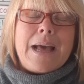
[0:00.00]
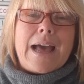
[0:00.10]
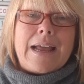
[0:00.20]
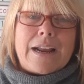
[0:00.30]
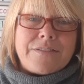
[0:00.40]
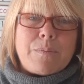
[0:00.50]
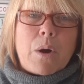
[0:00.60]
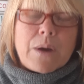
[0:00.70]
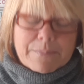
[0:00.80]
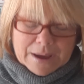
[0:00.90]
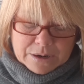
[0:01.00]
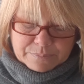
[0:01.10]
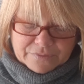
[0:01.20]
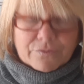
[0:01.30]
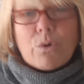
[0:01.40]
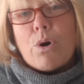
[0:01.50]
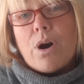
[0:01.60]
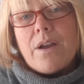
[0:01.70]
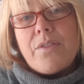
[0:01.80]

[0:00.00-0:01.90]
And I've spoke about it before.